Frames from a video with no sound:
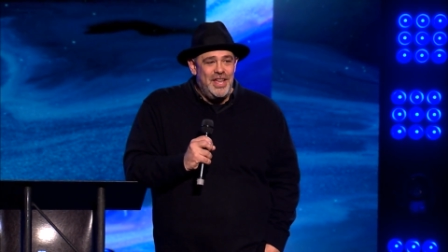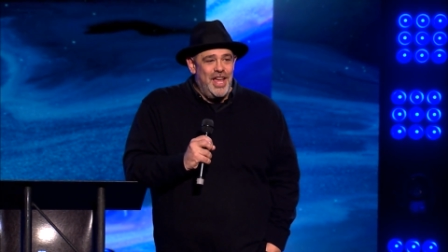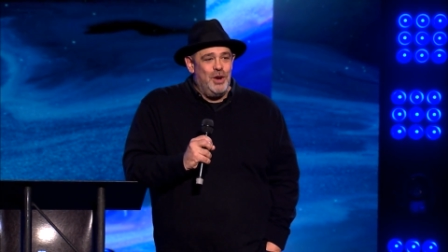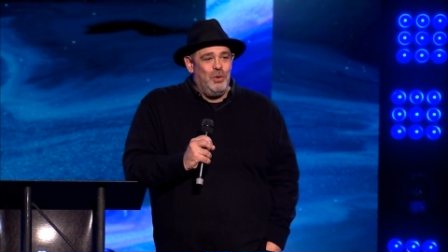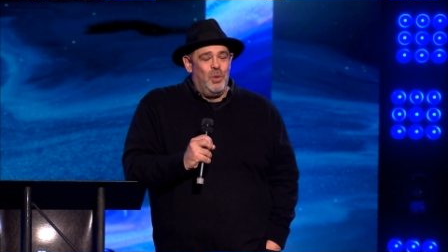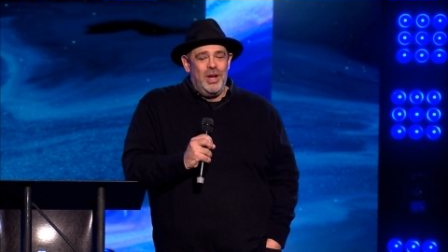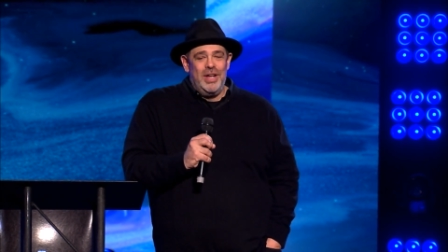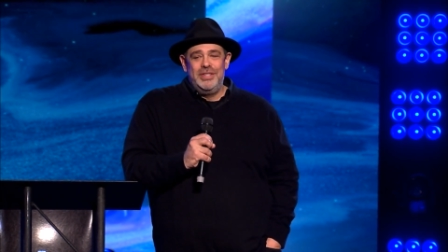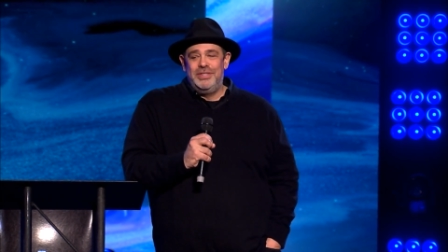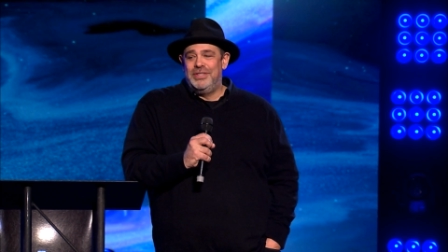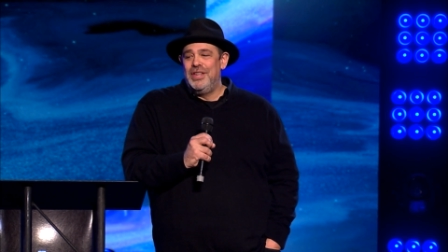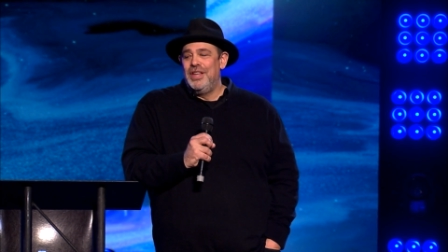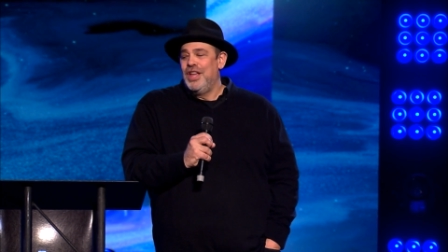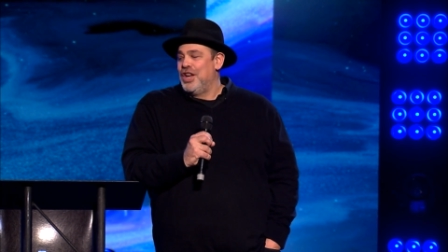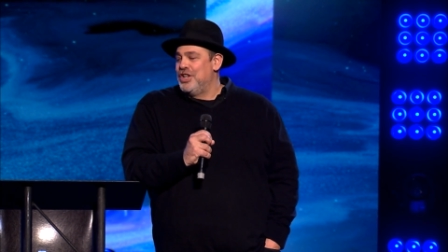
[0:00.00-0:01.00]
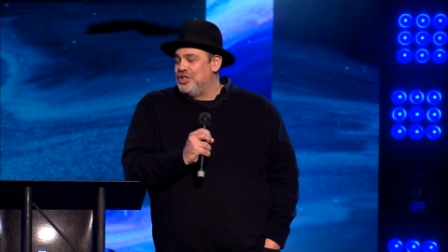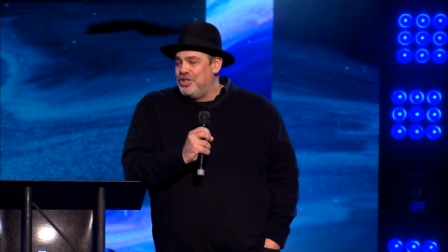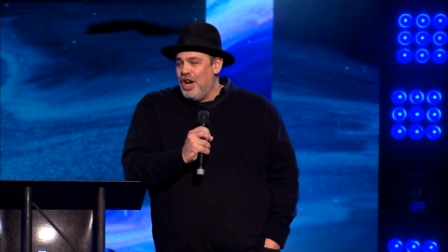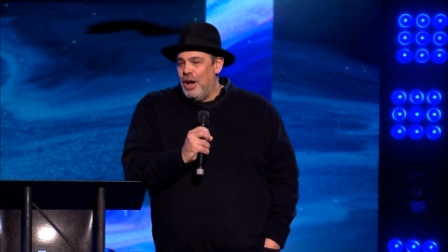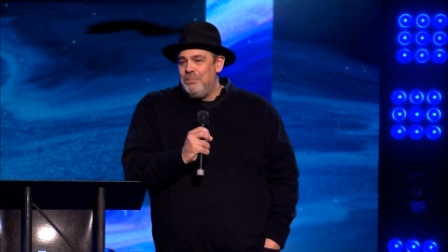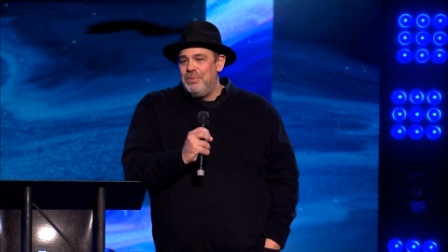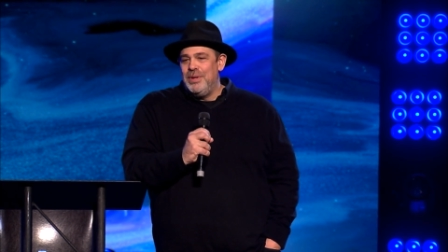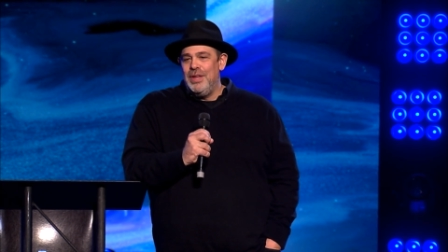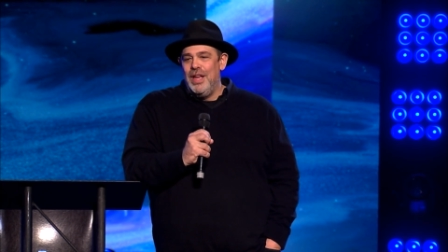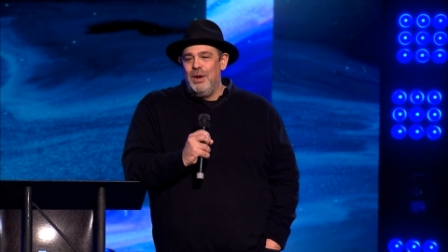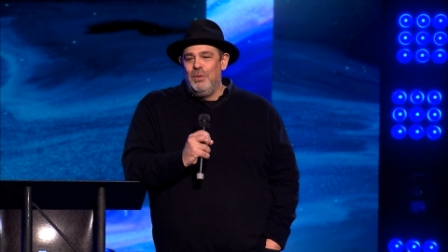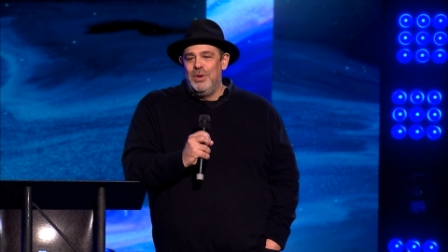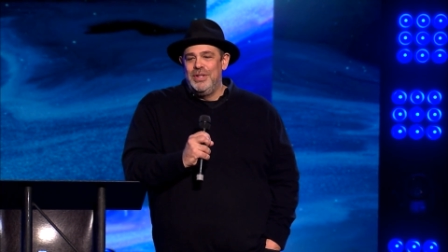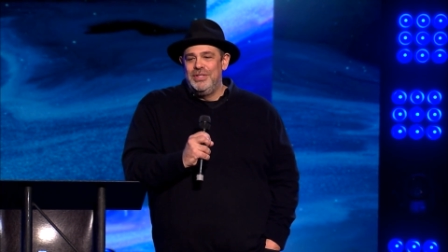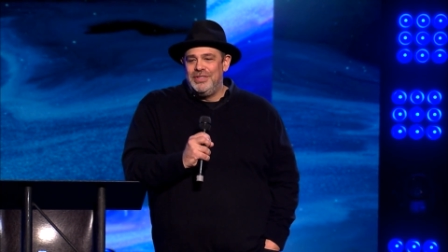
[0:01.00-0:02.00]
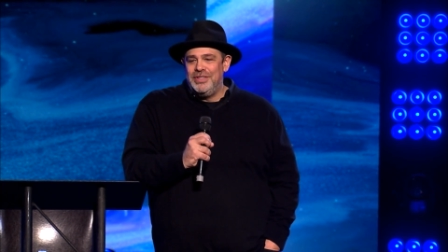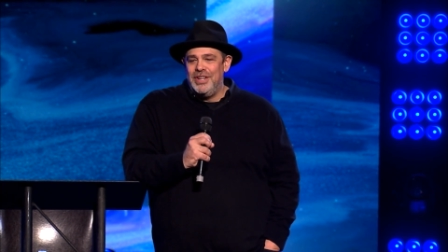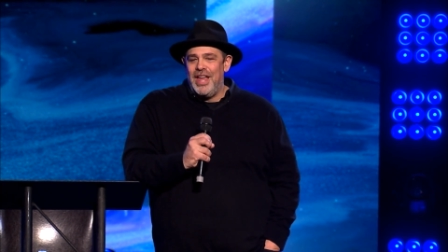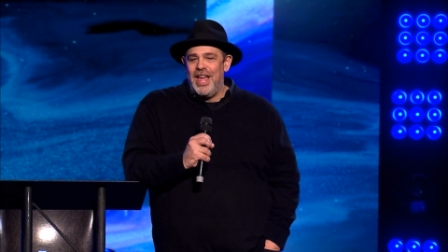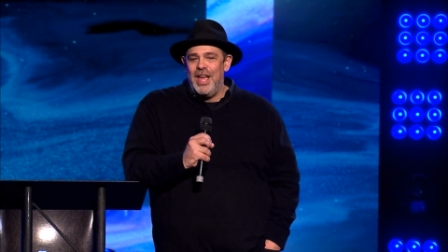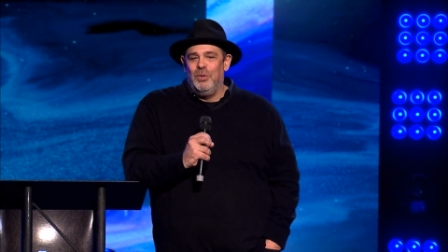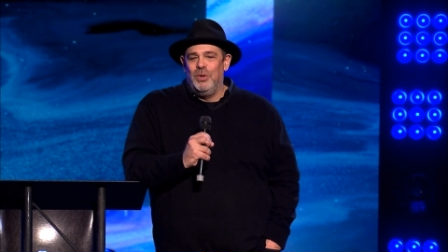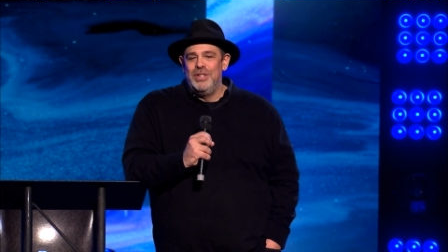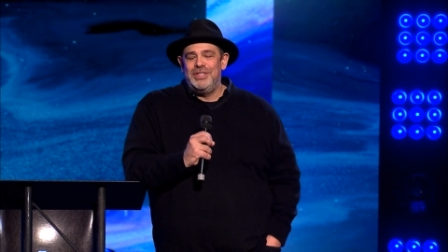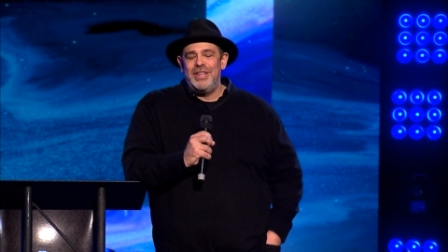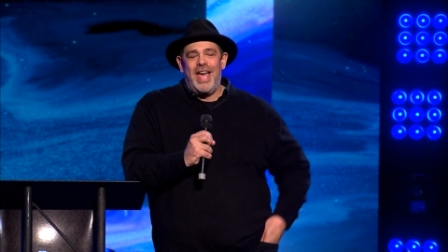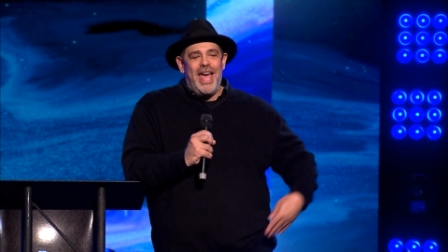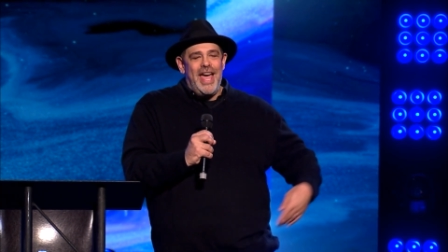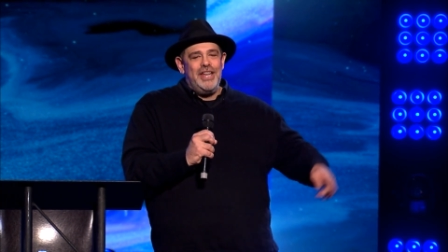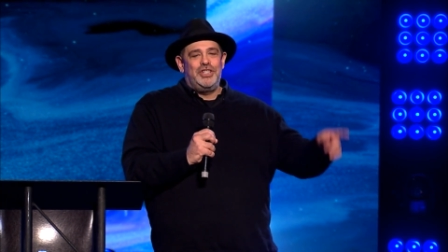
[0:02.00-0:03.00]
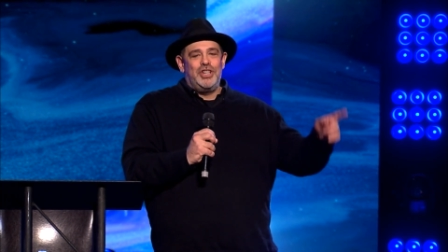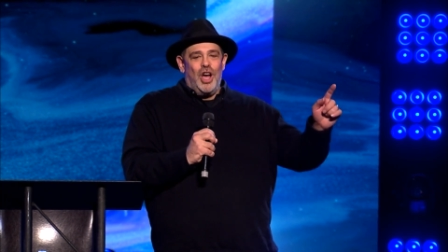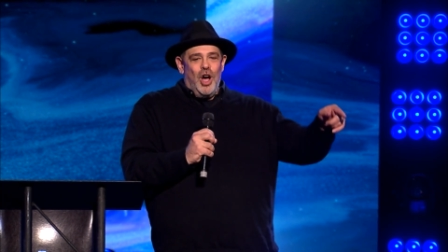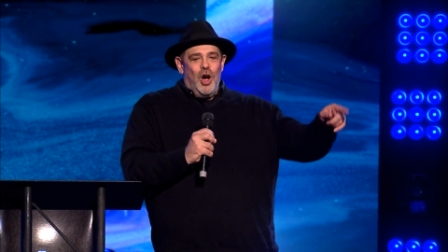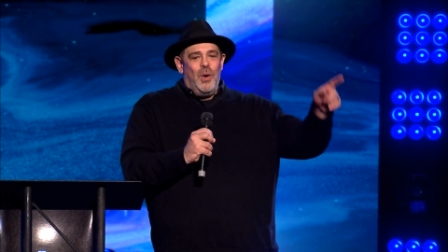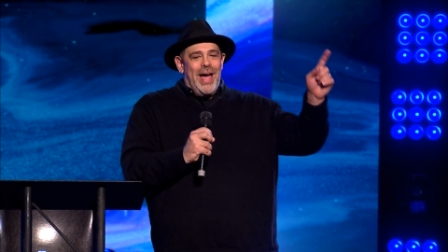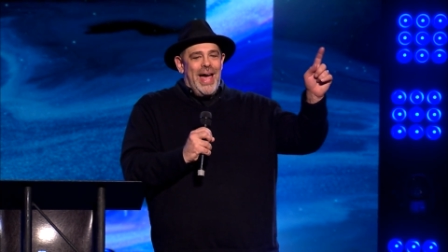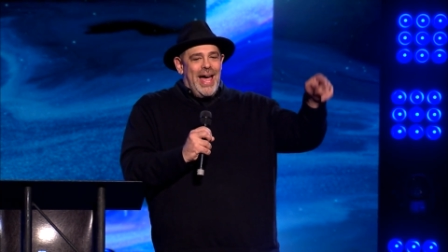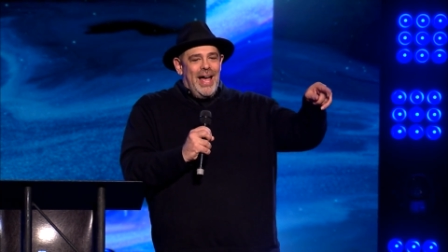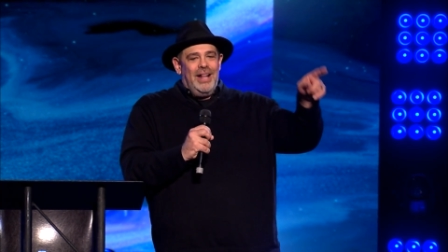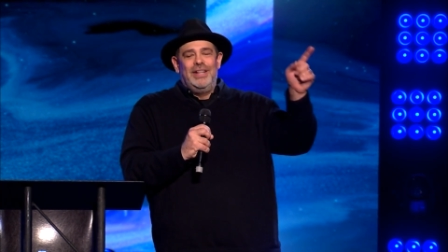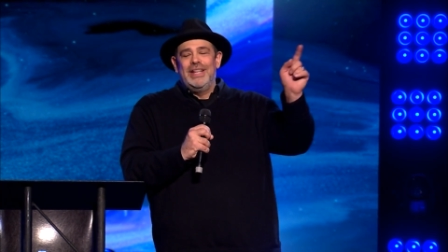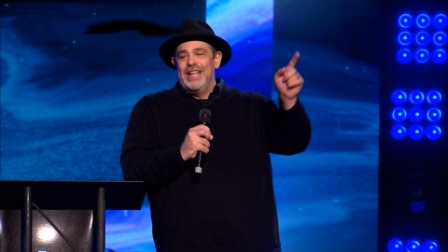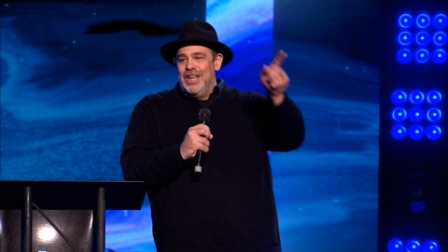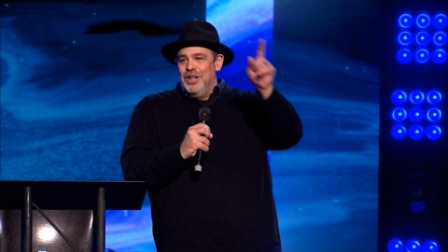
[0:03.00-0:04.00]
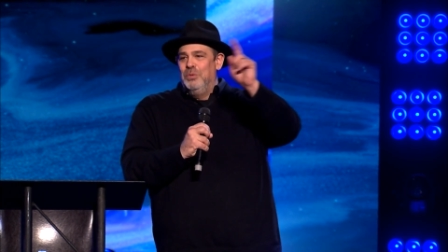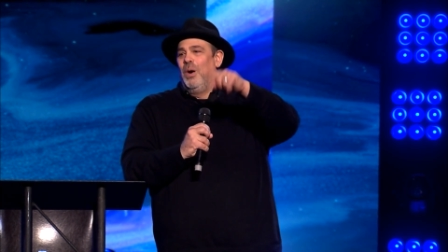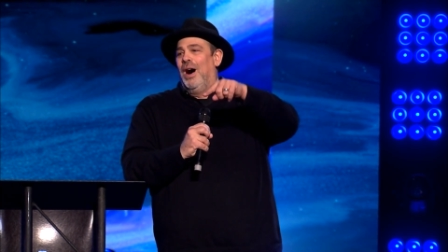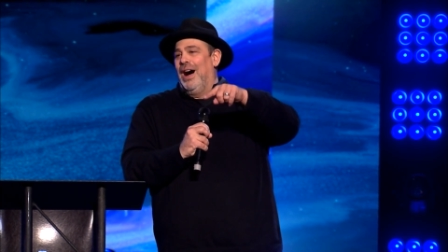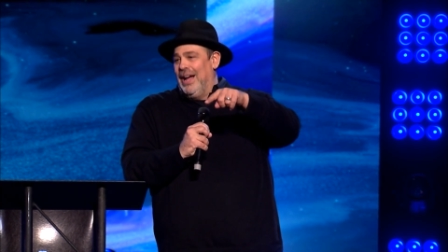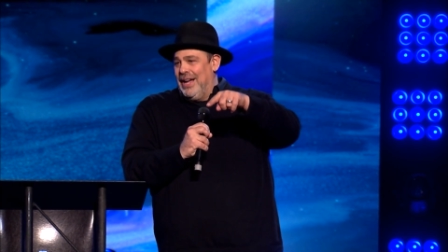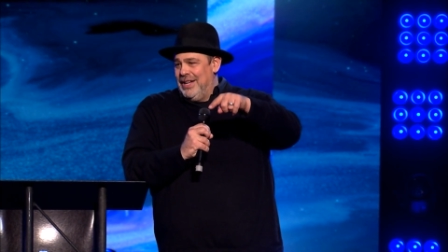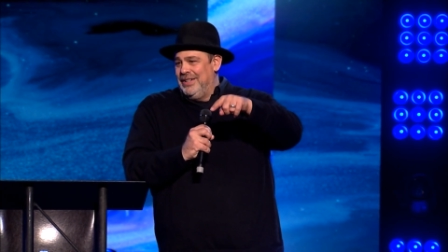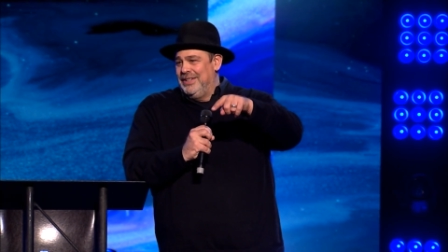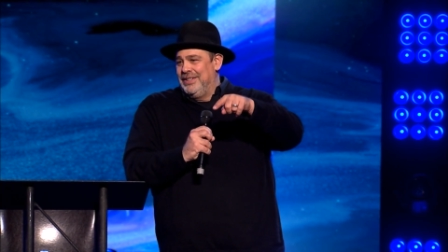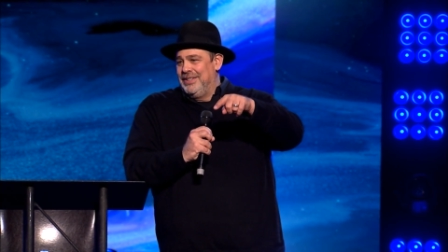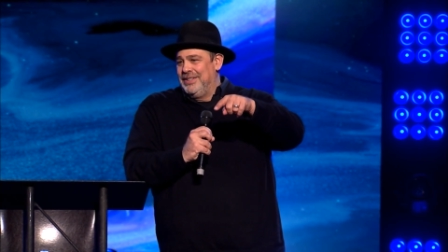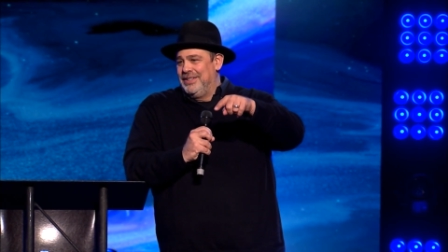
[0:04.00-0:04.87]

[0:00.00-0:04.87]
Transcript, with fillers: It was W it was it was H O L E Y.